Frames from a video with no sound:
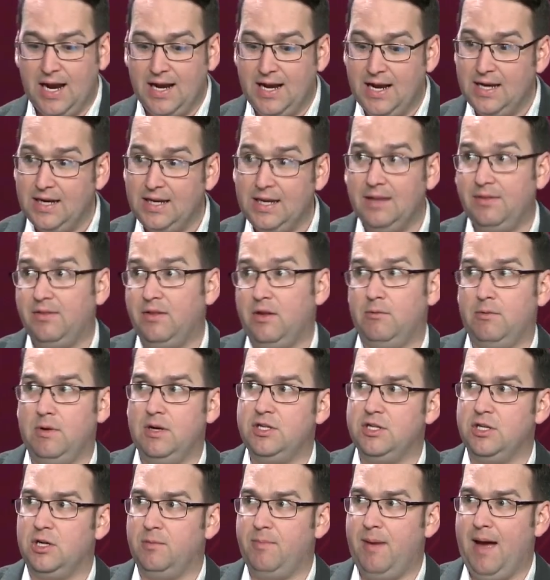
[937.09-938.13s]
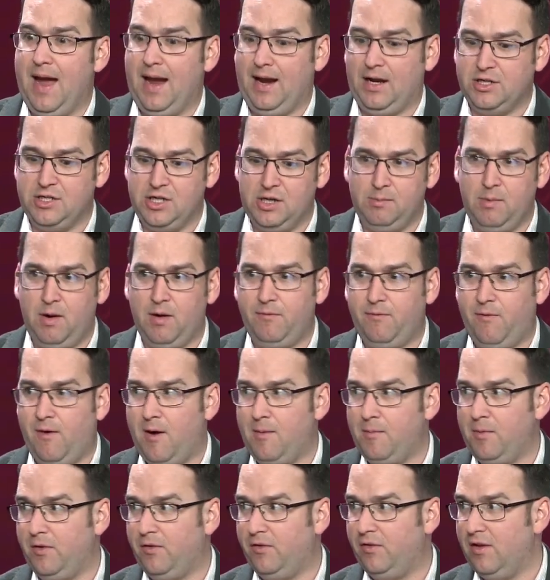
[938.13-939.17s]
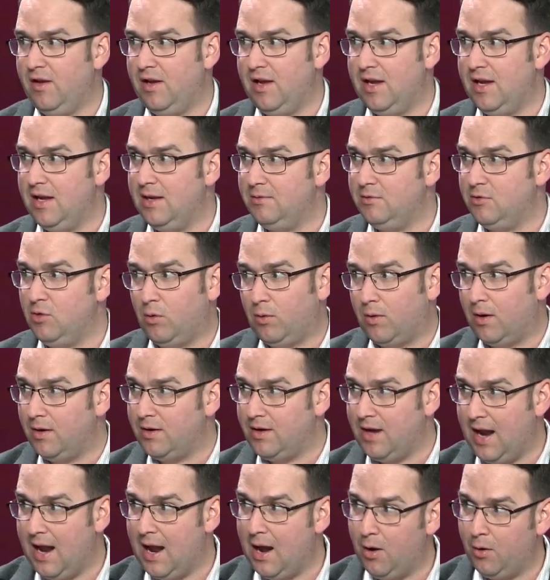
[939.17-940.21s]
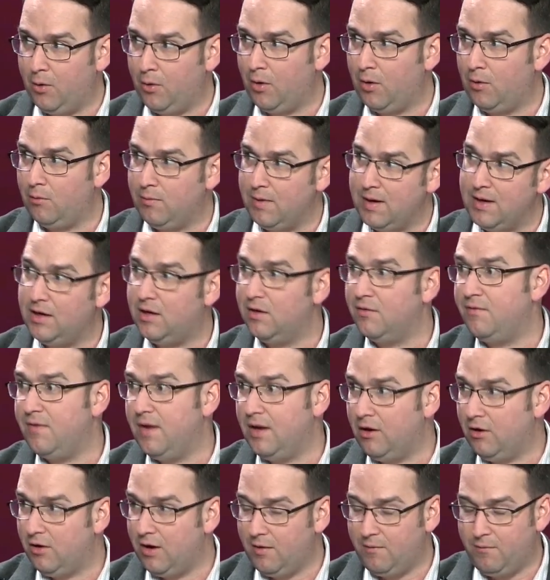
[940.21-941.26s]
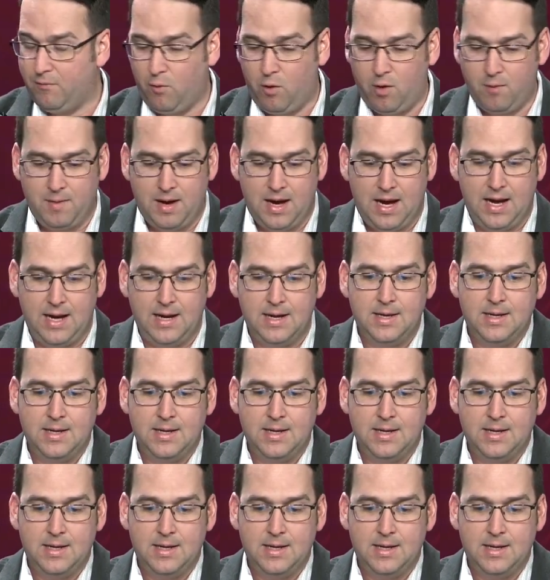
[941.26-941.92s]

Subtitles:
I didn't get the original packaging. My pharmacy tore it down or reconfigured it for me.